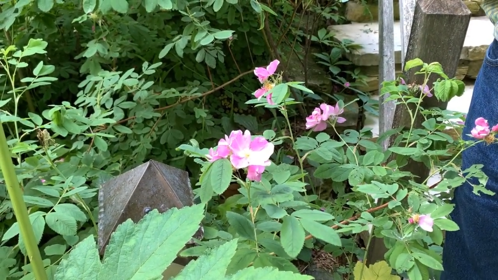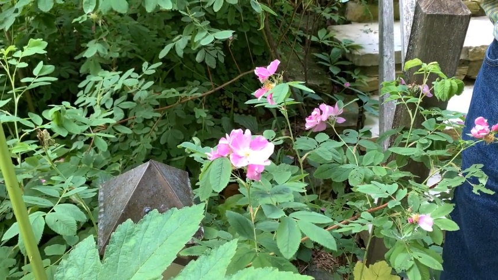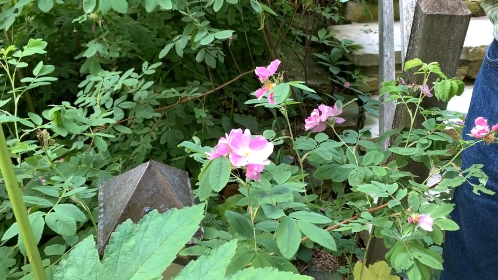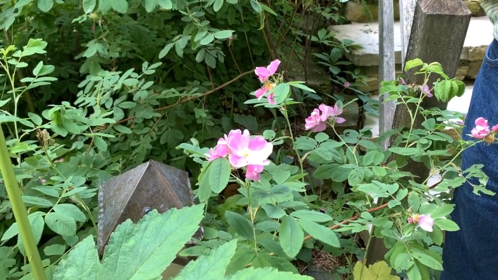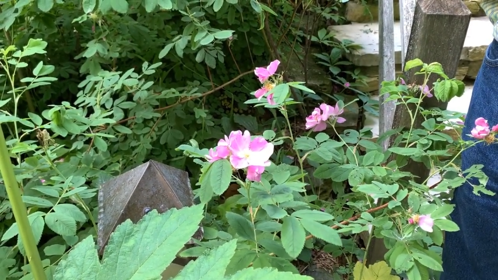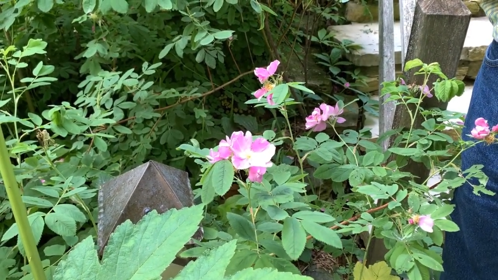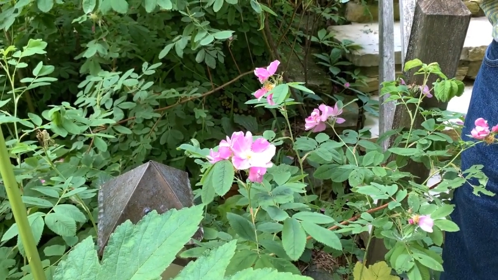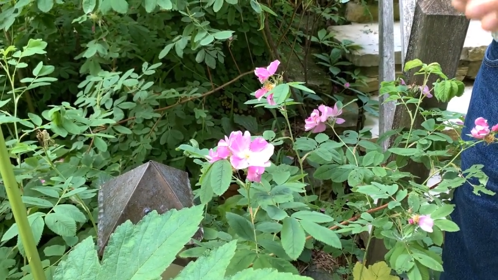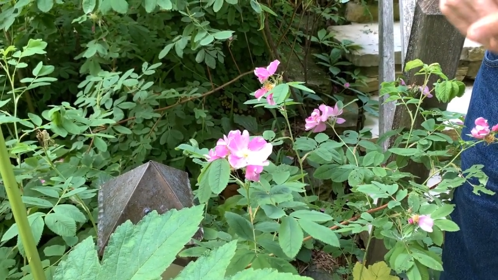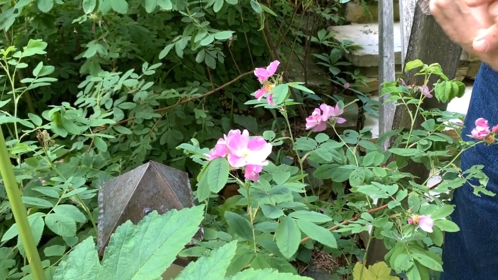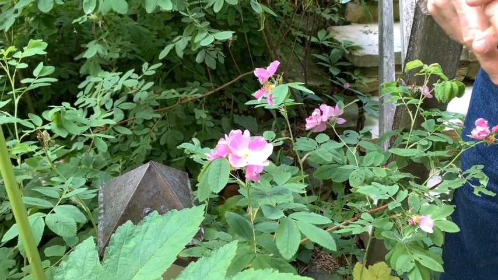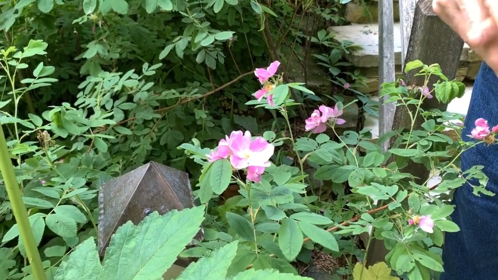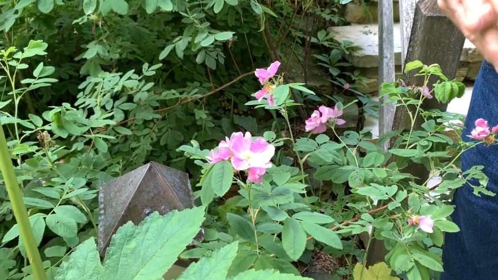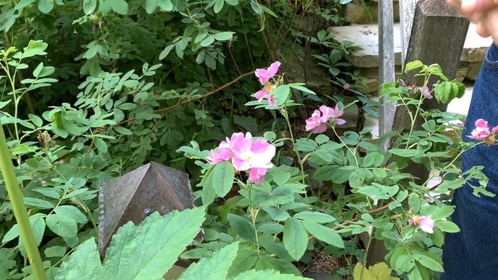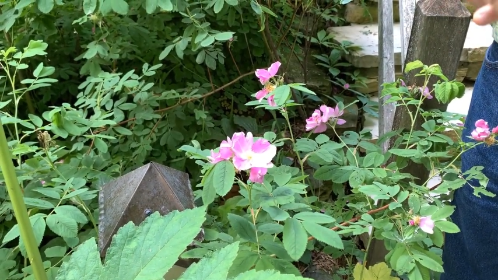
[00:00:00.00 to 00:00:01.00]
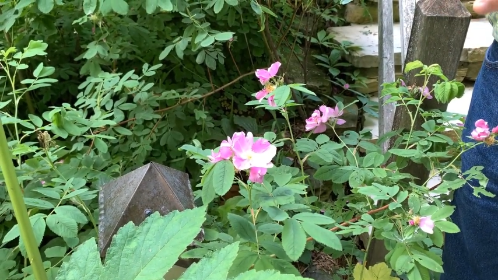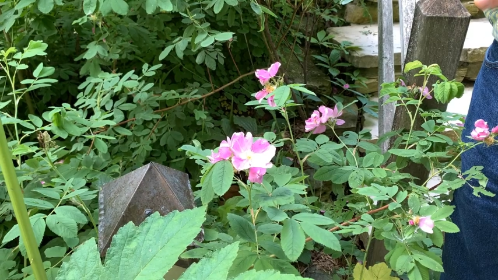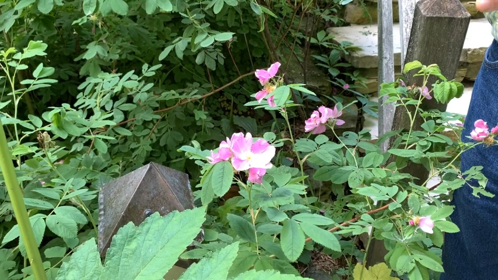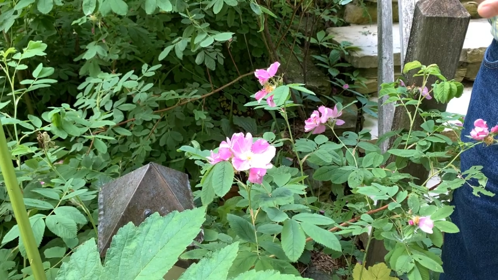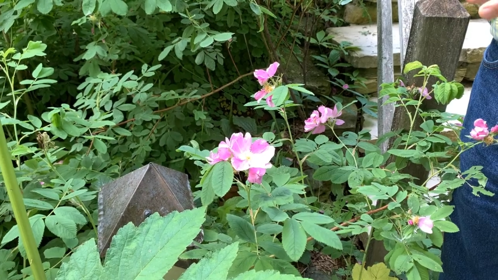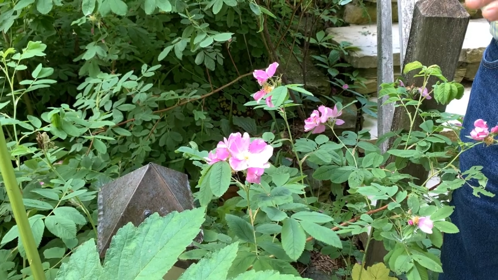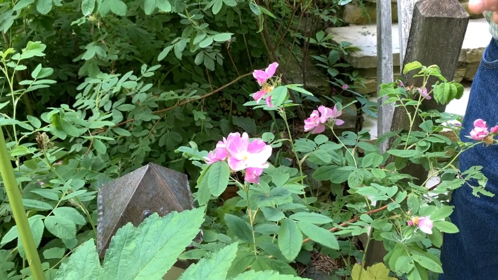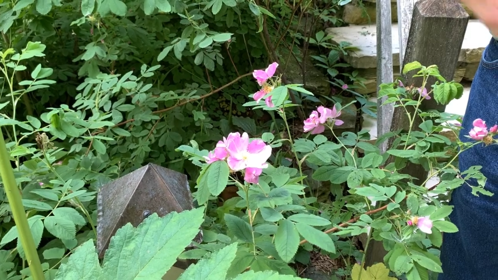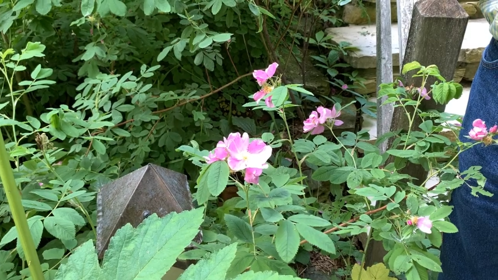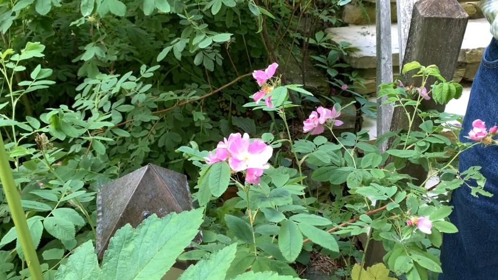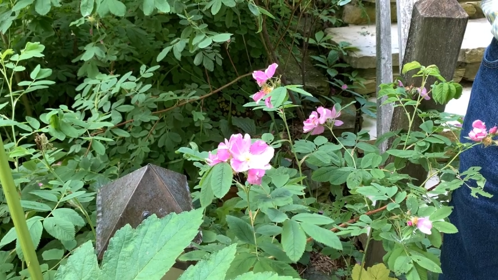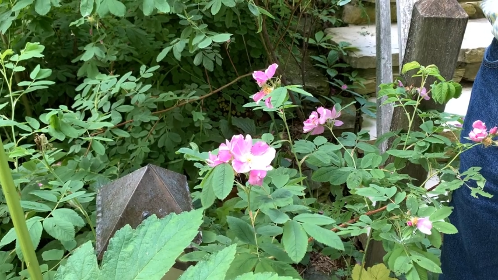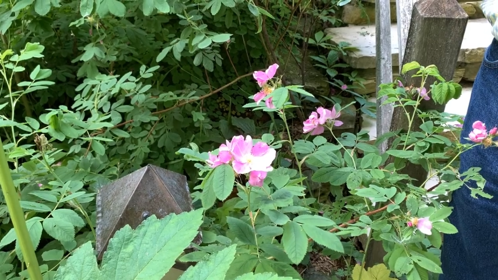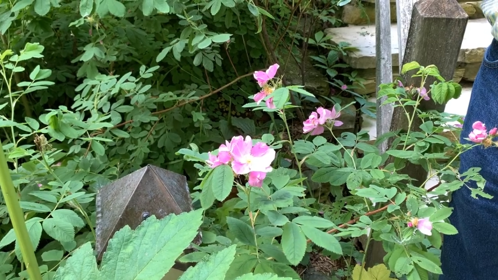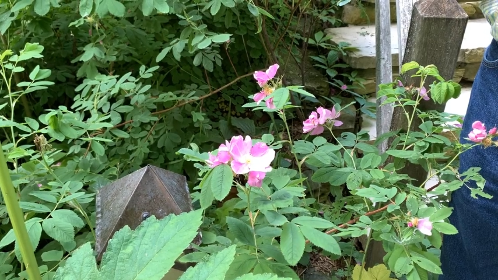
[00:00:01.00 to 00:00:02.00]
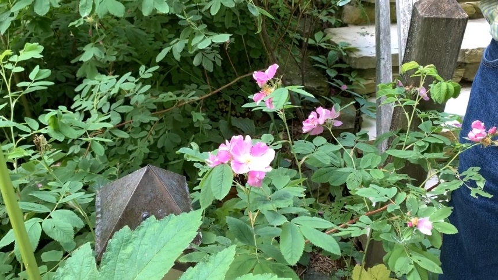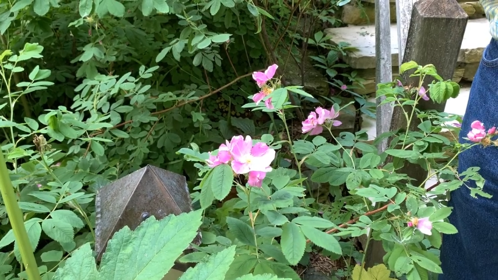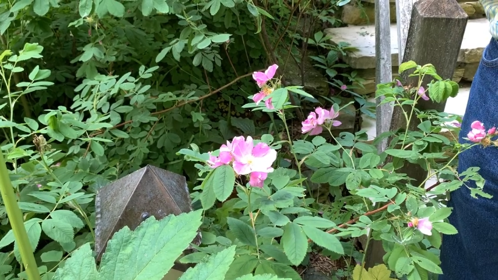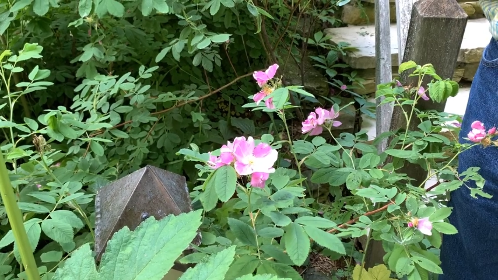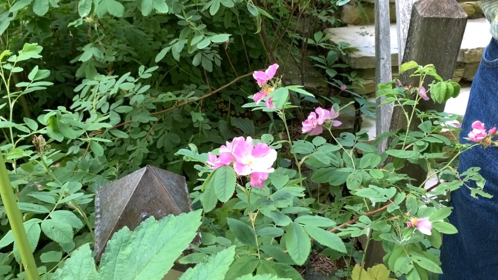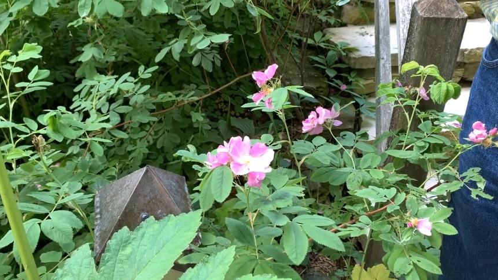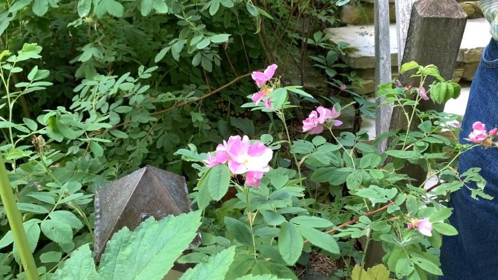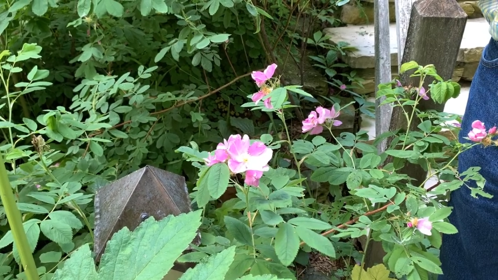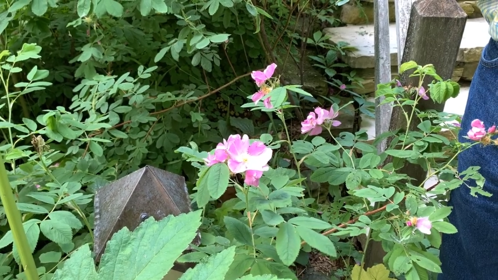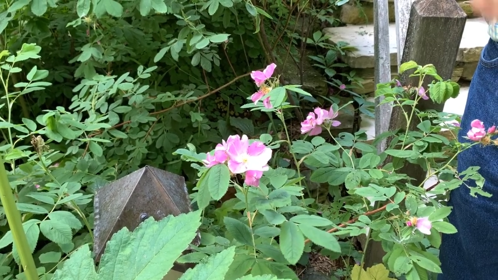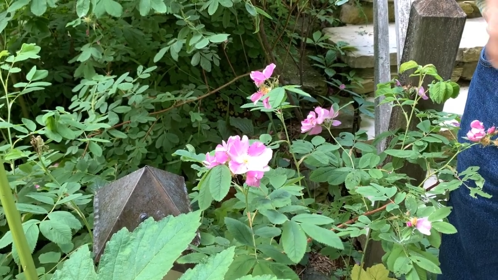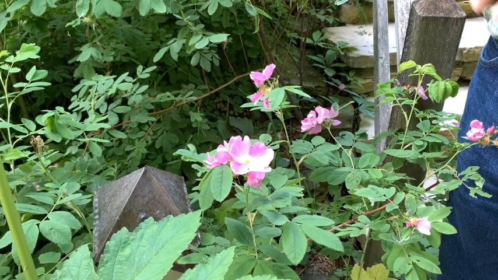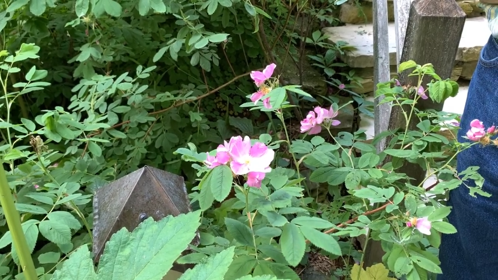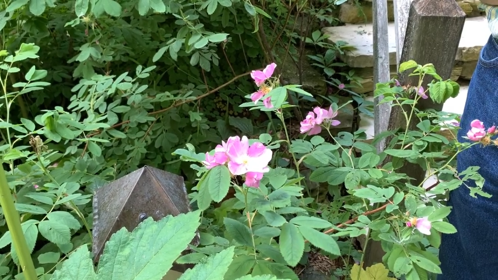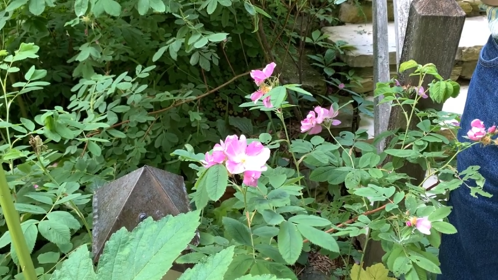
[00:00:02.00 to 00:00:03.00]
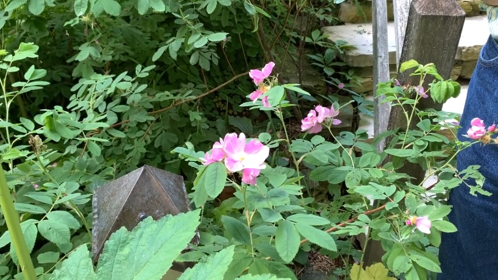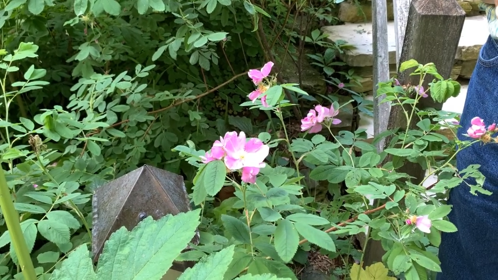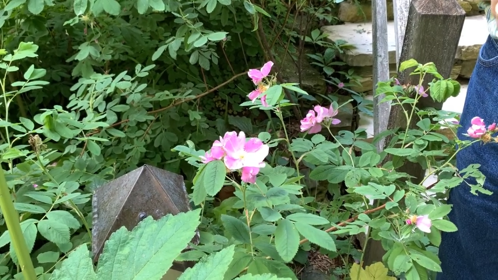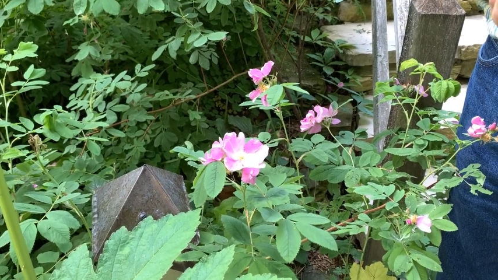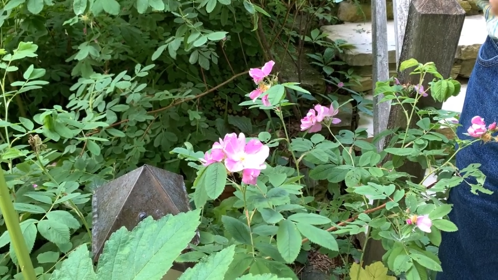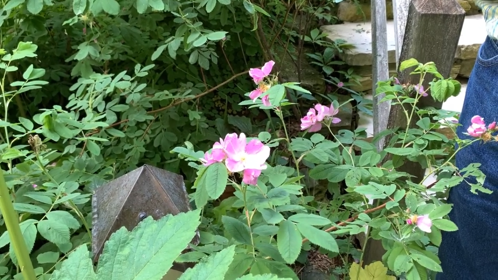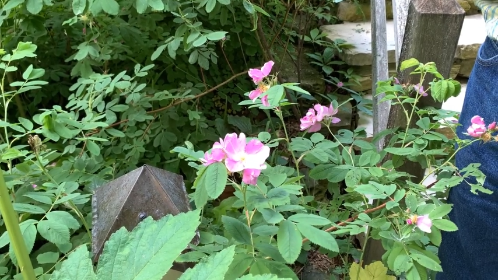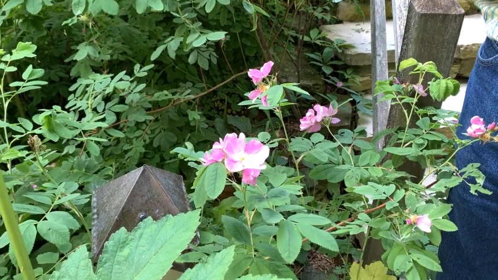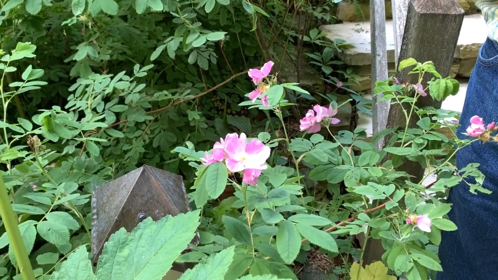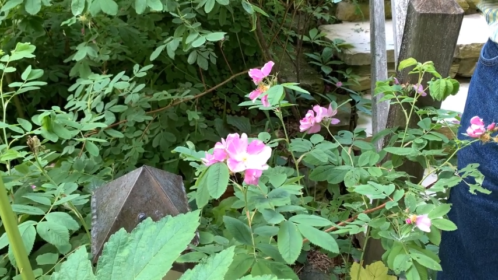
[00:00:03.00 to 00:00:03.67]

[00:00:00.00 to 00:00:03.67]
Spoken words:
(no speaker visible)